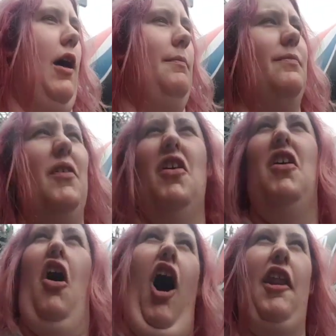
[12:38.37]

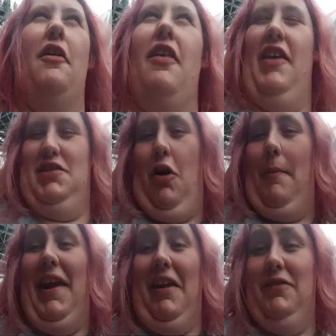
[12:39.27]
I know that
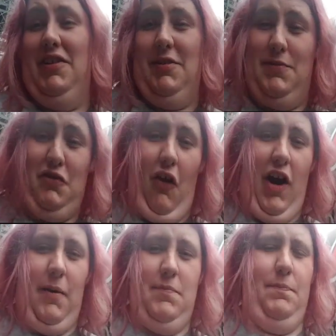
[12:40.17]
there's not many of you
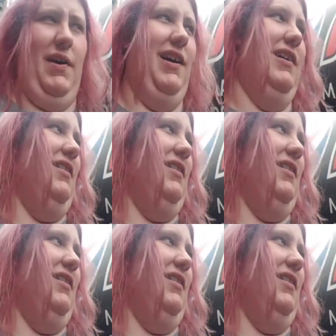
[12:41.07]
subscribed,